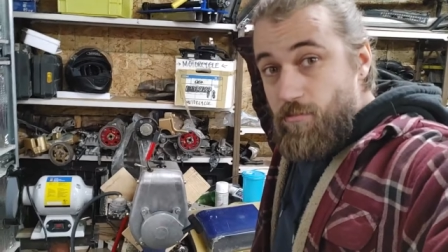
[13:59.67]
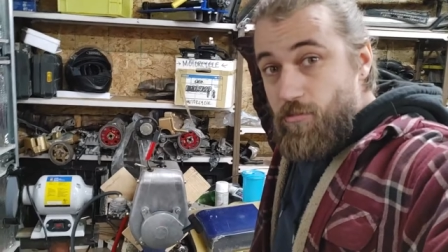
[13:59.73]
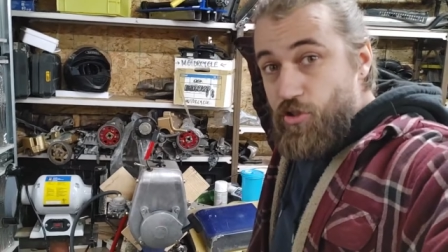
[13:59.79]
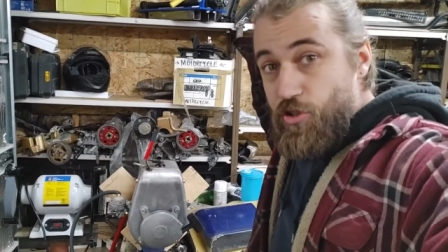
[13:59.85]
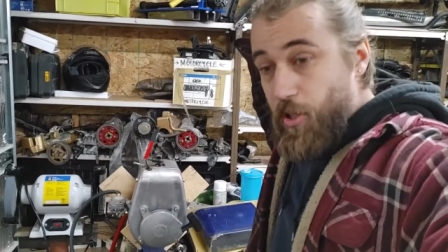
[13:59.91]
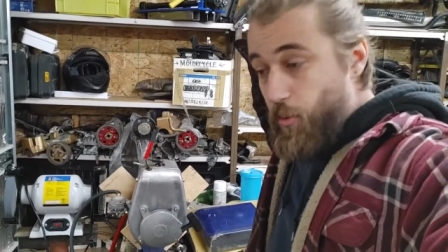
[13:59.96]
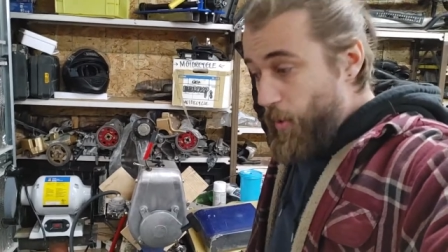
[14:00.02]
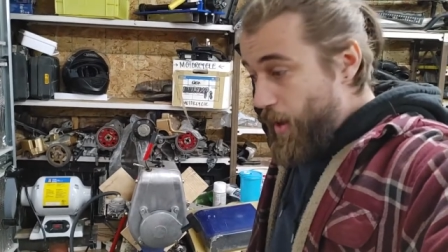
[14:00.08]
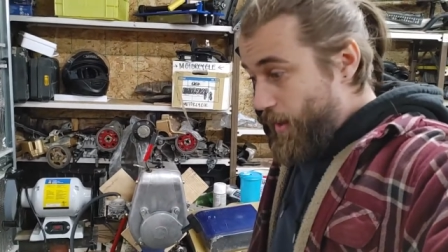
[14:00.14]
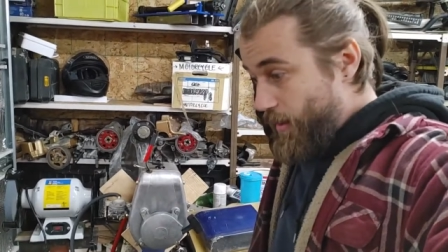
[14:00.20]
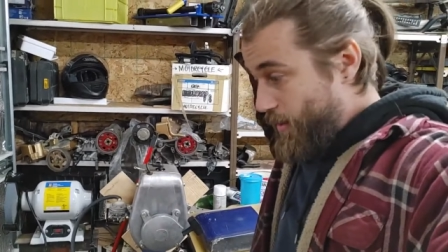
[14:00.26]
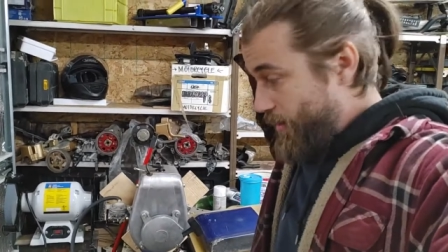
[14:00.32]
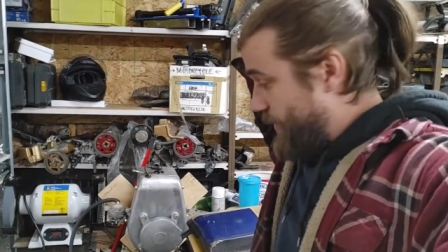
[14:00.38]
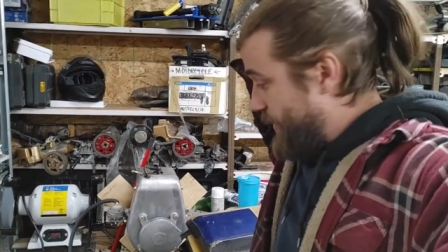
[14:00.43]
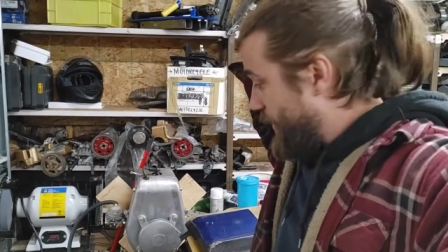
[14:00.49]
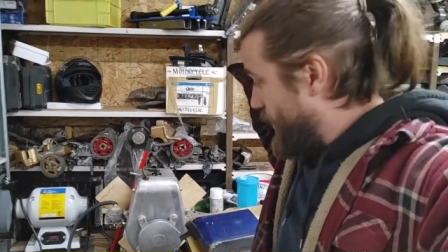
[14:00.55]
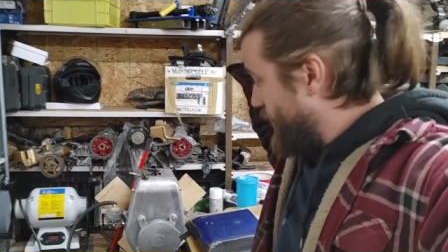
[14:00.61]
She went
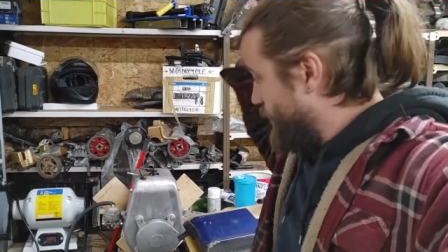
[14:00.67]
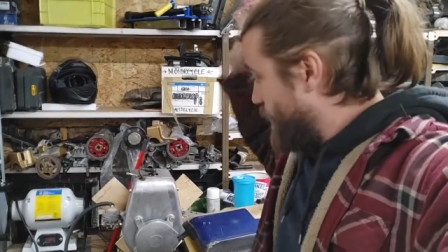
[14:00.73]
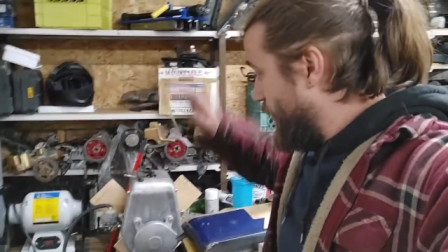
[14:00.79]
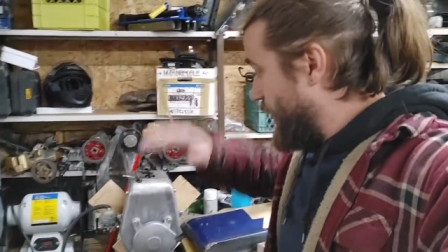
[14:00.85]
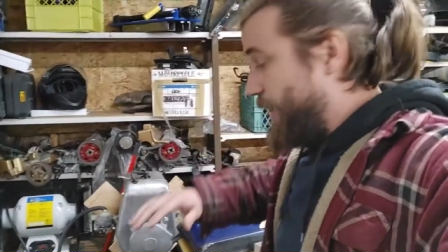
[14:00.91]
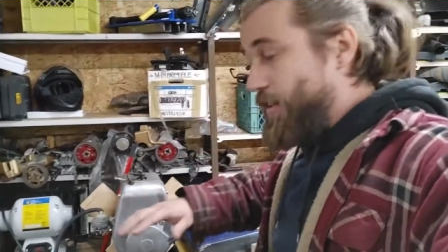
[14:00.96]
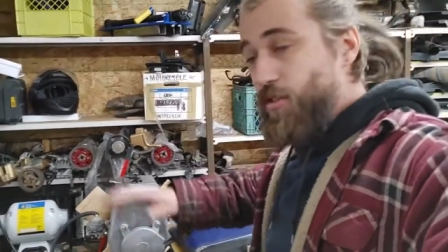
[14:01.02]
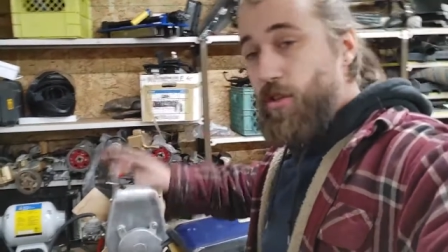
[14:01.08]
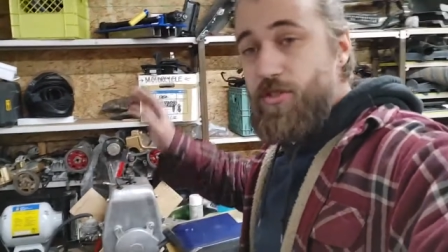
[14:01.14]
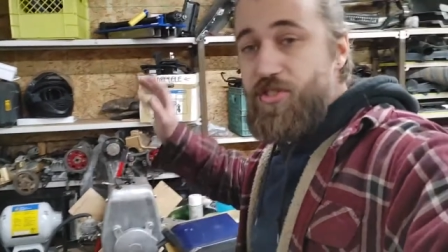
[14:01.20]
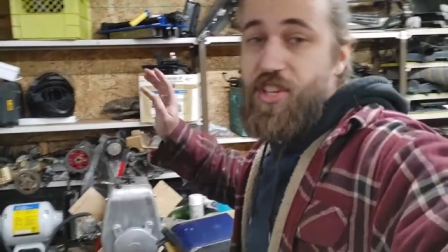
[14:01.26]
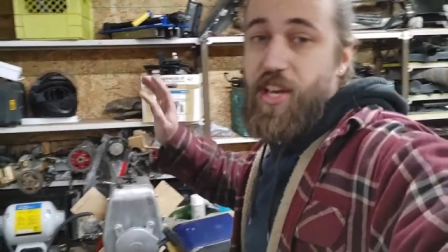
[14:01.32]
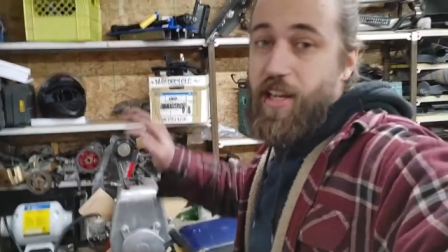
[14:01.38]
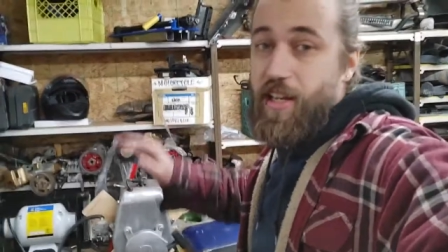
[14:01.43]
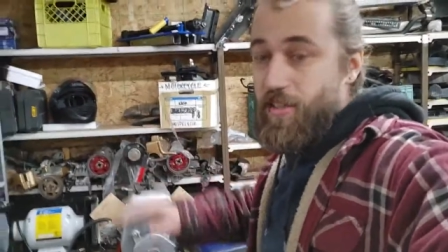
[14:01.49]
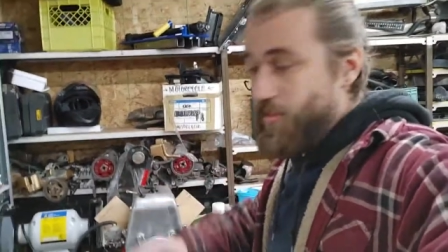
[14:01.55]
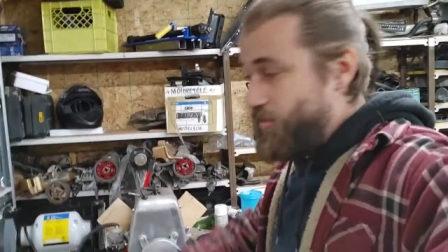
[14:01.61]
for like 2
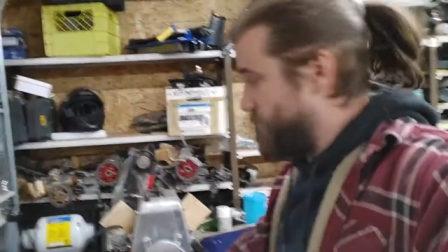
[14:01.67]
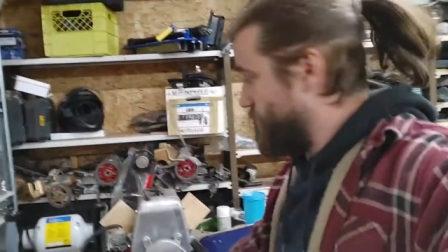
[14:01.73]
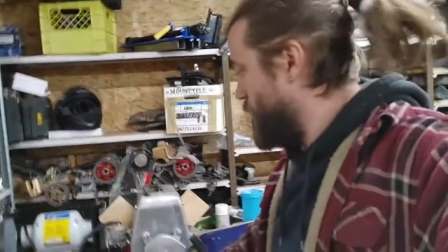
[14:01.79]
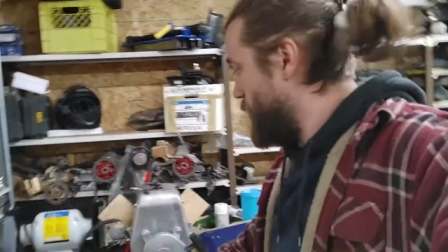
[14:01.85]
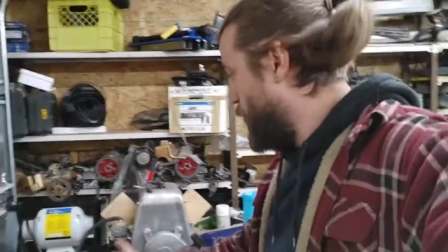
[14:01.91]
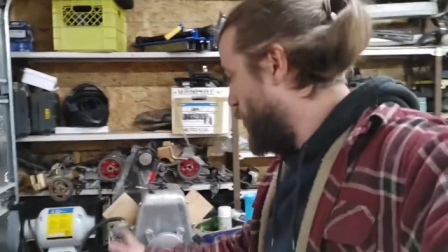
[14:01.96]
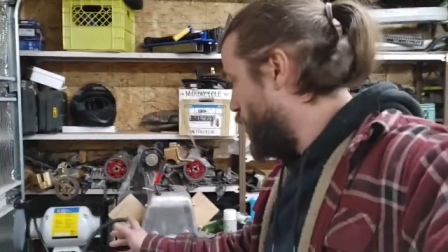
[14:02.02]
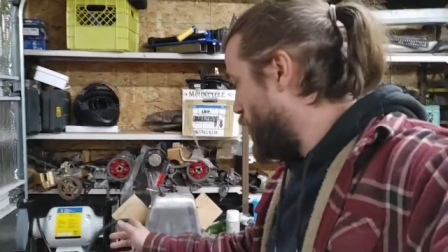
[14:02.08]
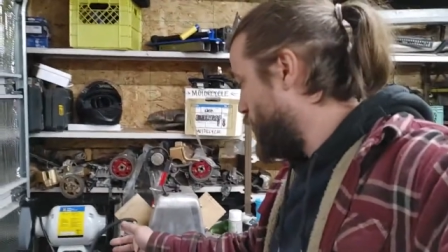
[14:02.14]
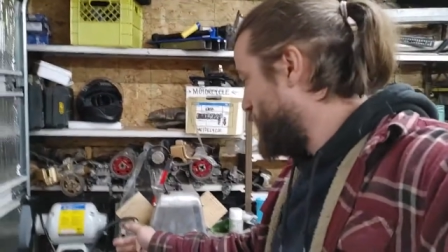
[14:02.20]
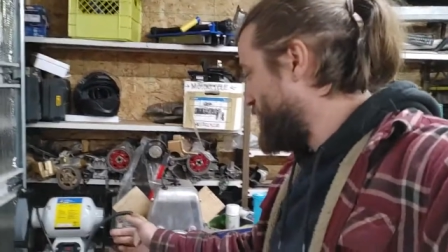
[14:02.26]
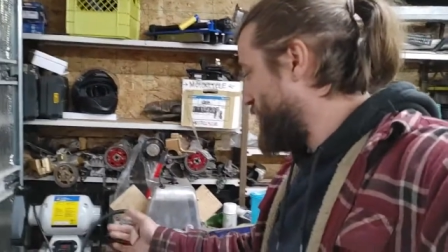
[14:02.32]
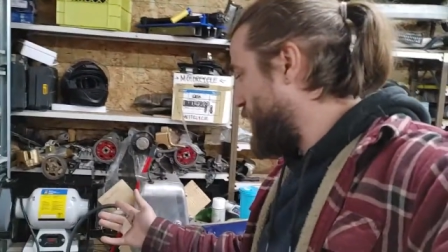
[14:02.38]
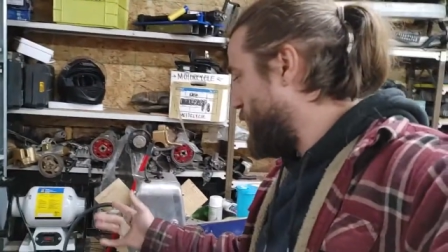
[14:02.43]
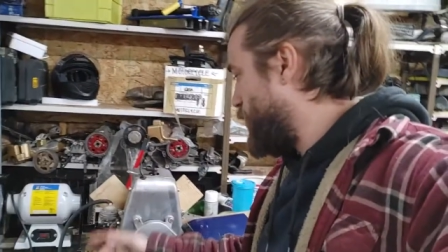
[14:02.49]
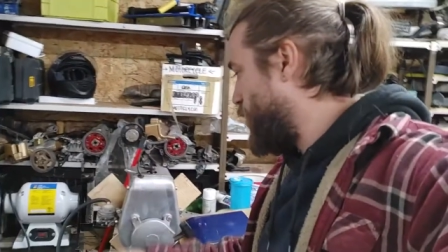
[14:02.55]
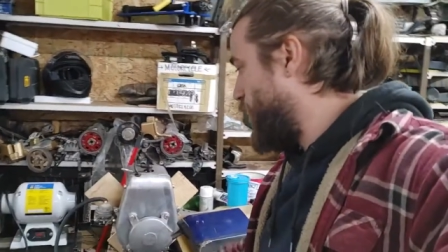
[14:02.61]
seconds. The bowl was
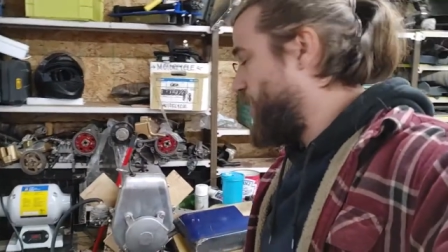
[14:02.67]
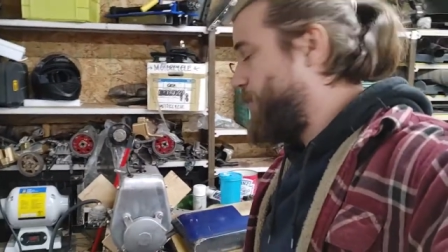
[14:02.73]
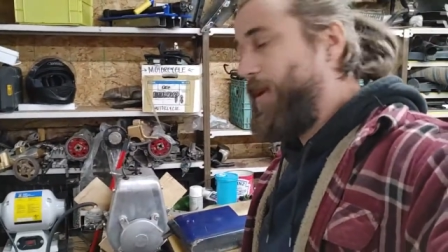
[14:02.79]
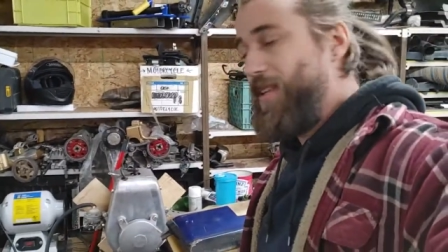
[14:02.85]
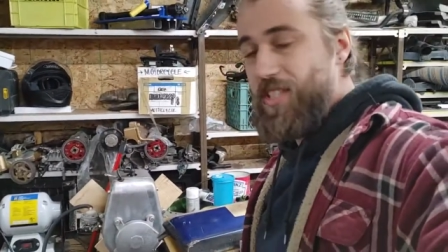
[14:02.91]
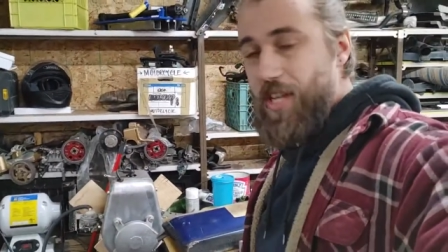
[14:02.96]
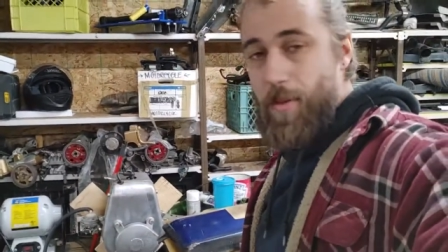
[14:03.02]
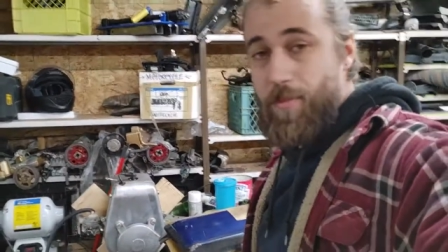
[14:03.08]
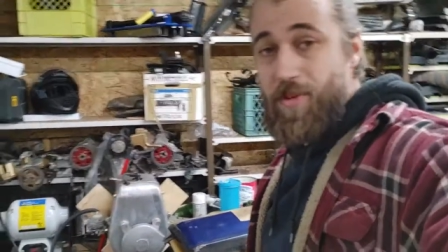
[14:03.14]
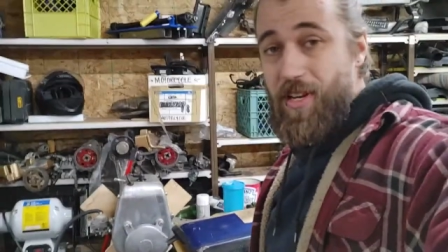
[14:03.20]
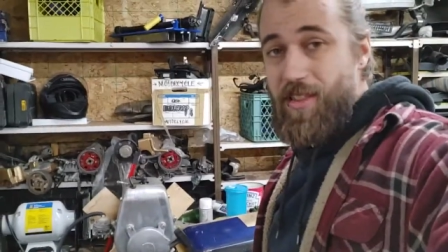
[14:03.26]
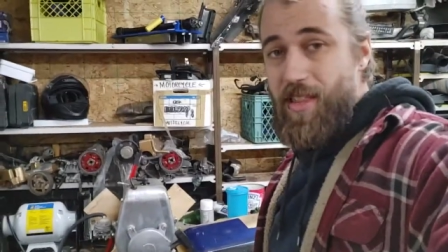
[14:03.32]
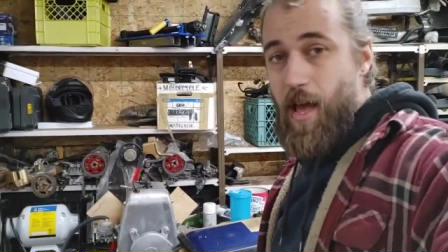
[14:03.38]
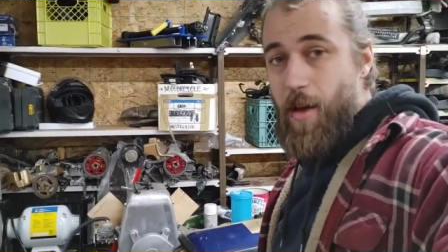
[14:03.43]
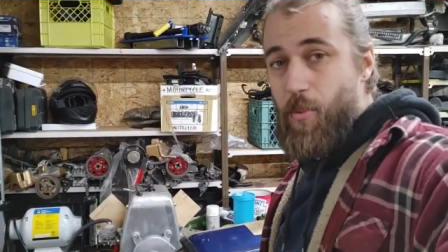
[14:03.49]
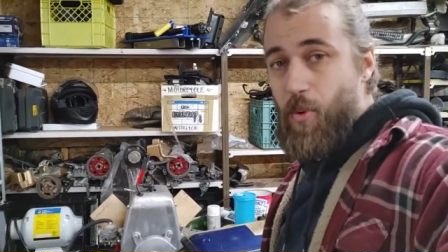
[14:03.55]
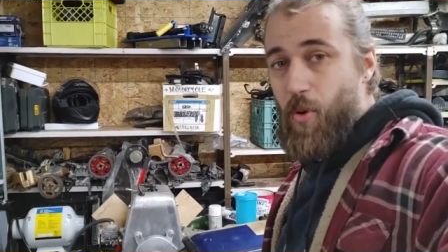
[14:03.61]
like pretty much empty at
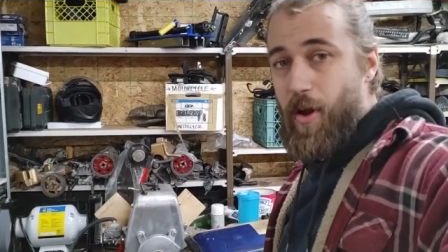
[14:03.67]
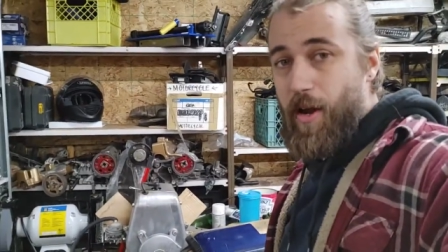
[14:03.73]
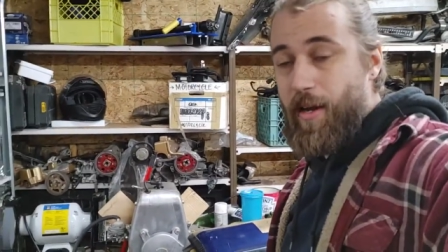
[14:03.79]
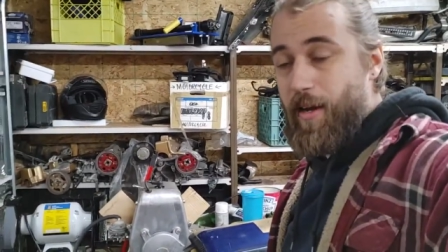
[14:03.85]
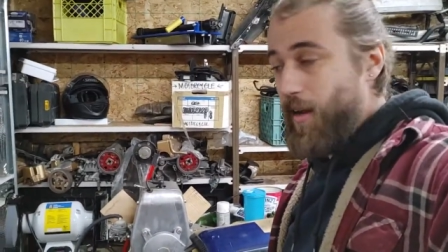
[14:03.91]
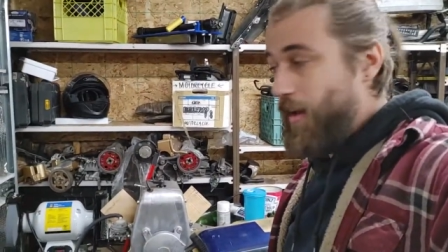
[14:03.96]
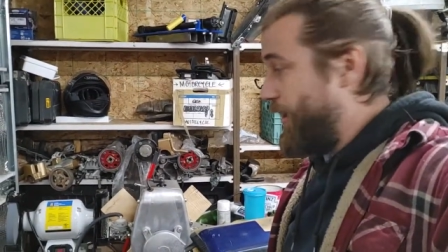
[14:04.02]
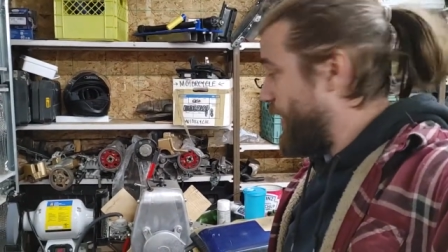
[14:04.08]
that point.